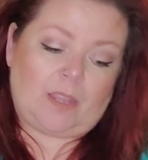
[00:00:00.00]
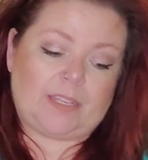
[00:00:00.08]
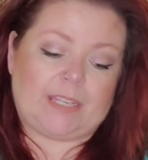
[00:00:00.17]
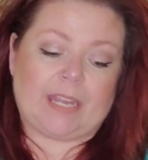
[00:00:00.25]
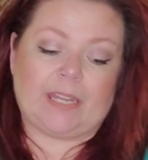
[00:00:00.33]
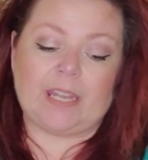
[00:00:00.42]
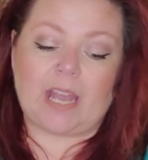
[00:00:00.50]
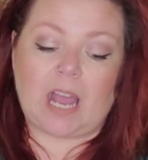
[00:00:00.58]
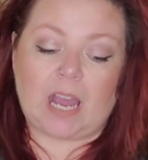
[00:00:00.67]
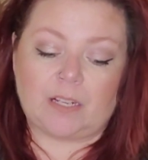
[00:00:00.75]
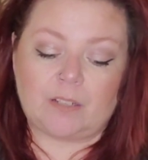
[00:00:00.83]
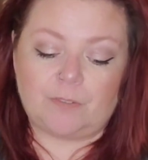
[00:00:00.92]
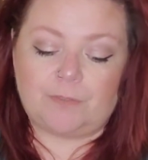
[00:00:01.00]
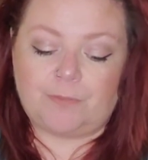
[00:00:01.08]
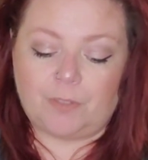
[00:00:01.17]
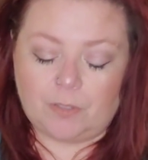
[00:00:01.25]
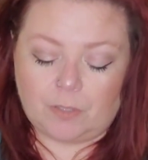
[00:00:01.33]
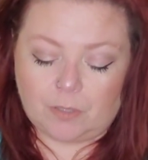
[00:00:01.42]
getting out
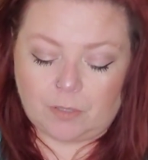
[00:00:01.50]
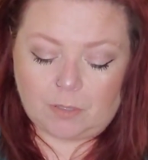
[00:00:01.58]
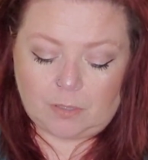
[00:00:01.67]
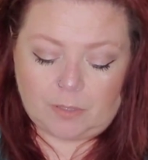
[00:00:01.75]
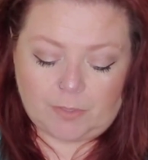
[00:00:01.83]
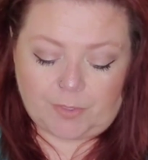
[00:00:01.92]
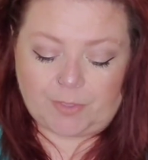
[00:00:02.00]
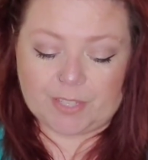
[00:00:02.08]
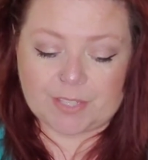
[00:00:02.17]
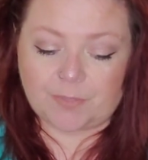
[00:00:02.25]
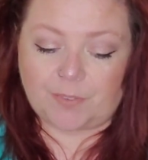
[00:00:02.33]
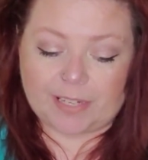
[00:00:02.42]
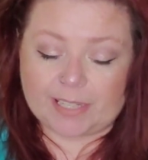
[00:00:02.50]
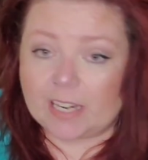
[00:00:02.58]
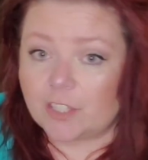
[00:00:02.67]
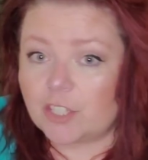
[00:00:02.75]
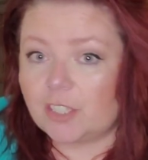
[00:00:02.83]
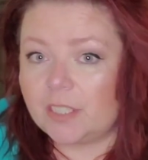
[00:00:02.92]
of this
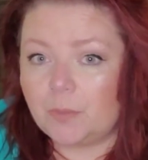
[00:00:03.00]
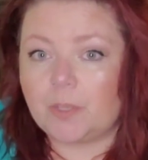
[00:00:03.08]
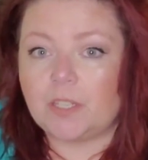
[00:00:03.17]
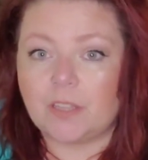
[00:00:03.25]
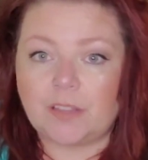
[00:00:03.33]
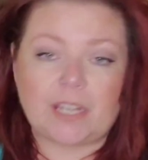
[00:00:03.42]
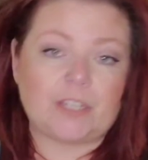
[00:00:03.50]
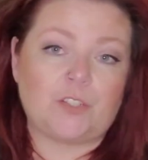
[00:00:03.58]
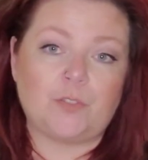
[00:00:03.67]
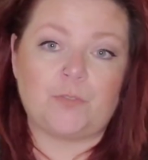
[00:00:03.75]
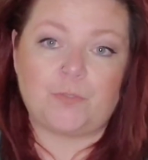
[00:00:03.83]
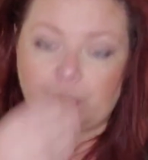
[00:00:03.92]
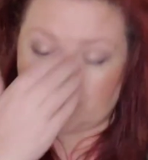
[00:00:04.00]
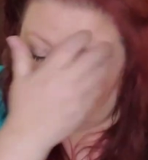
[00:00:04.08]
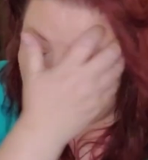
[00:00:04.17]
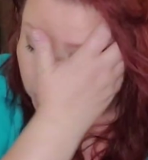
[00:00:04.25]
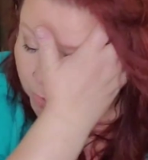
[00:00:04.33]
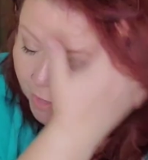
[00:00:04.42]
financially that you
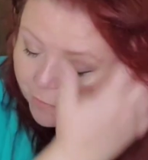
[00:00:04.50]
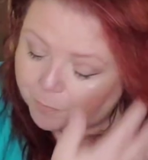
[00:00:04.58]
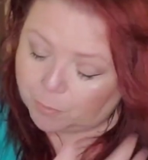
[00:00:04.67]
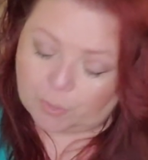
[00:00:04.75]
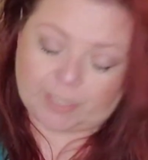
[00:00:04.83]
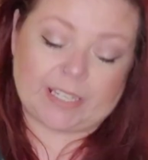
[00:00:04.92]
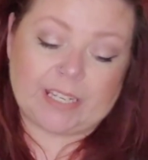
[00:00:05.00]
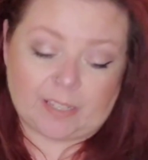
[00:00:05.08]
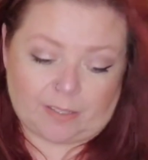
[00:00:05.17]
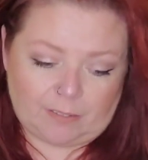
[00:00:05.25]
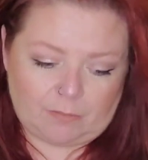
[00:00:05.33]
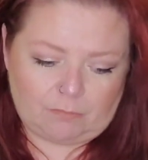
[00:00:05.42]
feel you have put in.